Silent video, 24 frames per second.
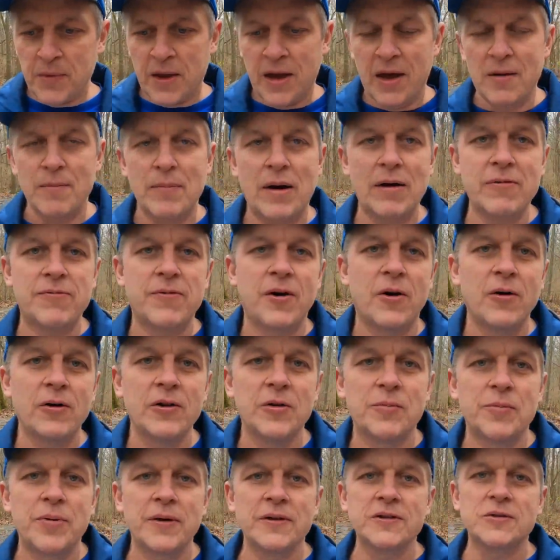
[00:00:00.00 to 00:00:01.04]
And by following
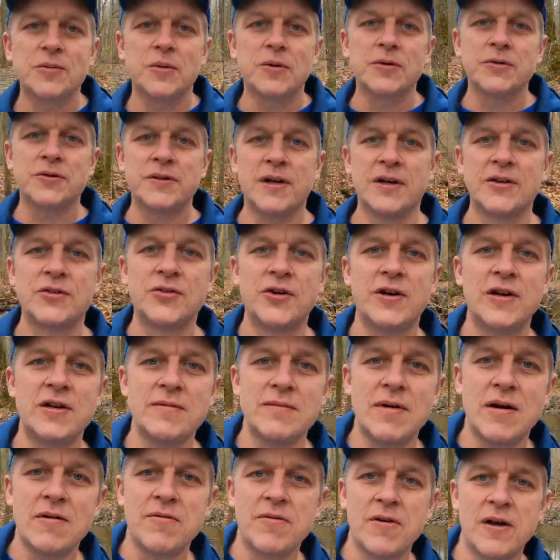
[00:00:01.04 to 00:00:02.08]
the principles of that training
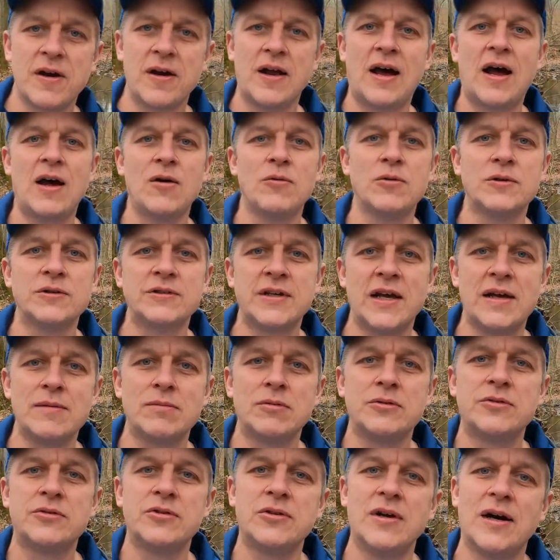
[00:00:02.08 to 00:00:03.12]
method, I was
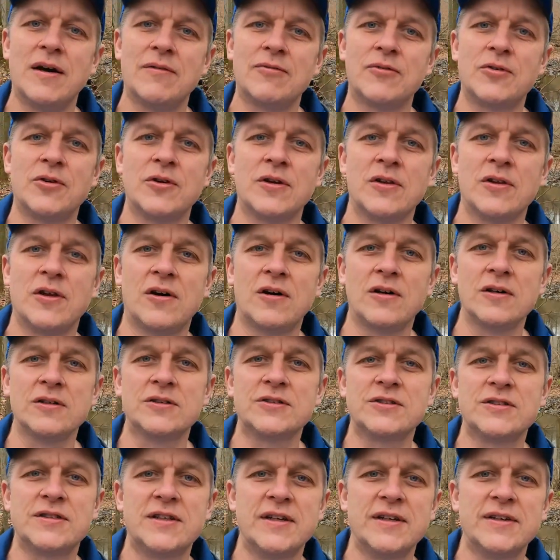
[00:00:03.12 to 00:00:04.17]
able to, after a long
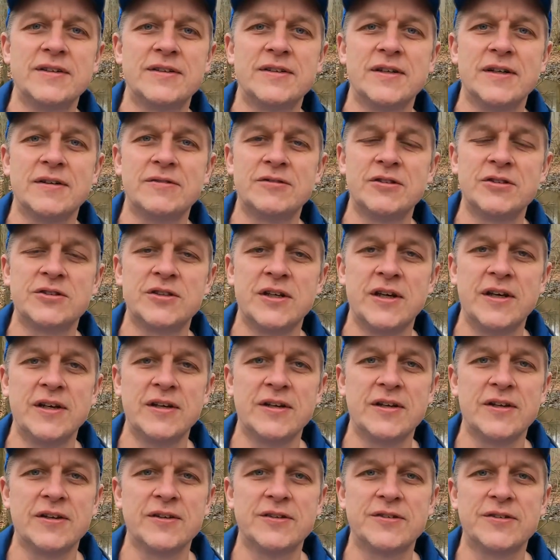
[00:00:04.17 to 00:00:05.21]
stint of just
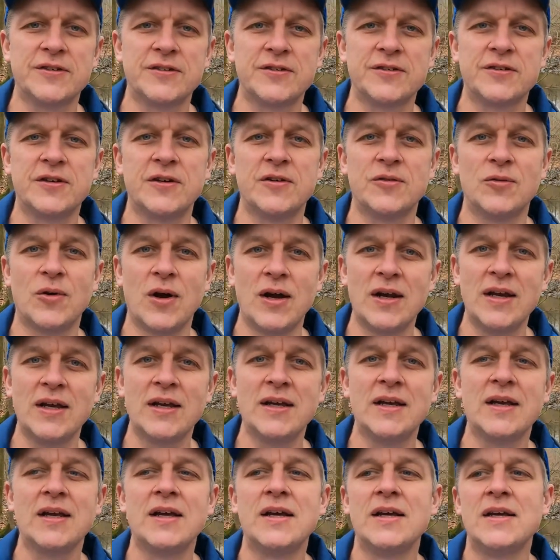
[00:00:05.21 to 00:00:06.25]
inconsistent
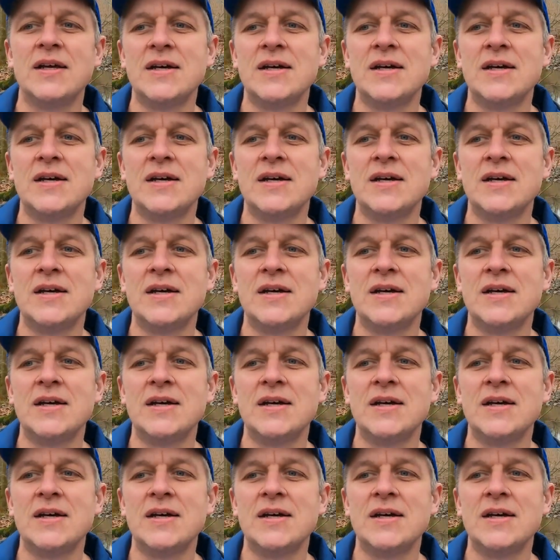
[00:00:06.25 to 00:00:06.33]
running,